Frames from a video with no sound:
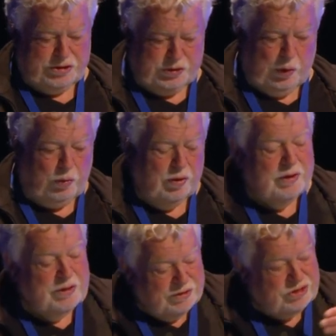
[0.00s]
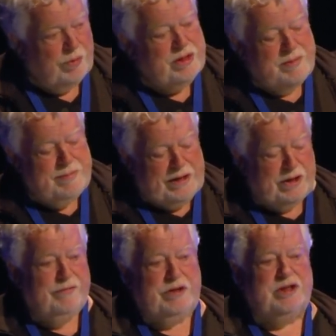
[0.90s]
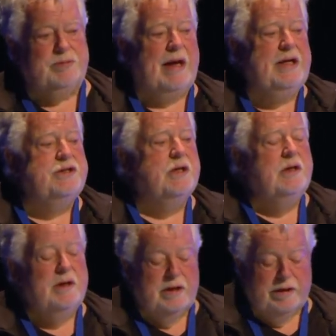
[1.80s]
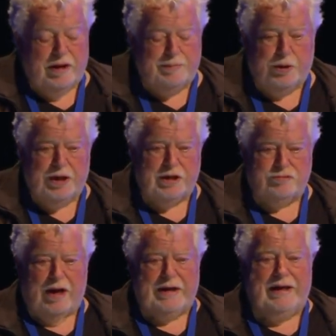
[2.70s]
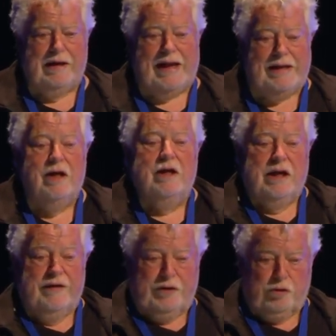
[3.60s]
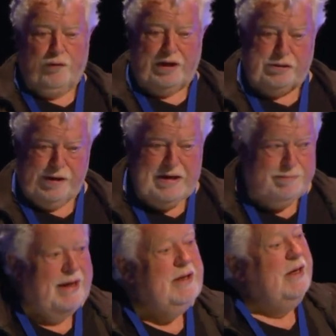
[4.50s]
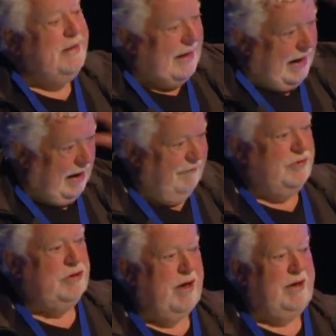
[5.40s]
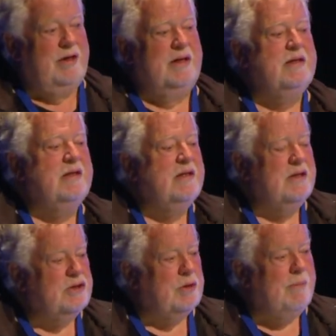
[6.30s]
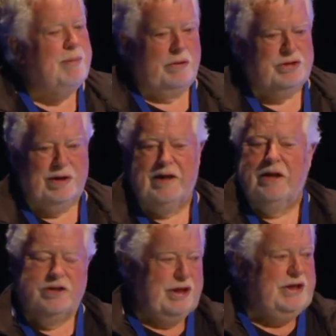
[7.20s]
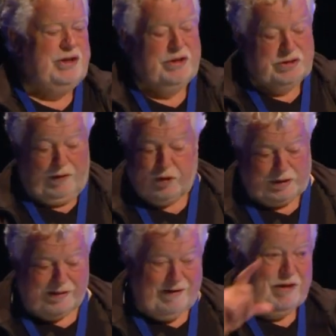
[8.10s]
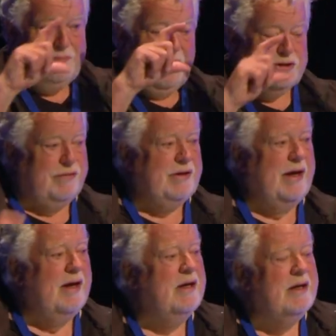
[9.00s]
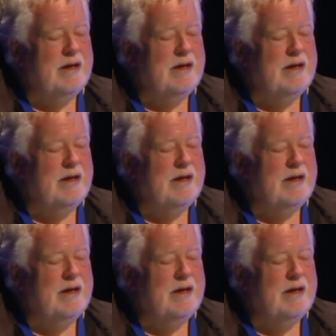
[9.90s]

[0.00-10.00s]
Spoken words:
the school. So when they made over this space, they put in a running lane. If you're on the green bit, you have to run. It's compulsory. Teachers, I've got a lovely picture of their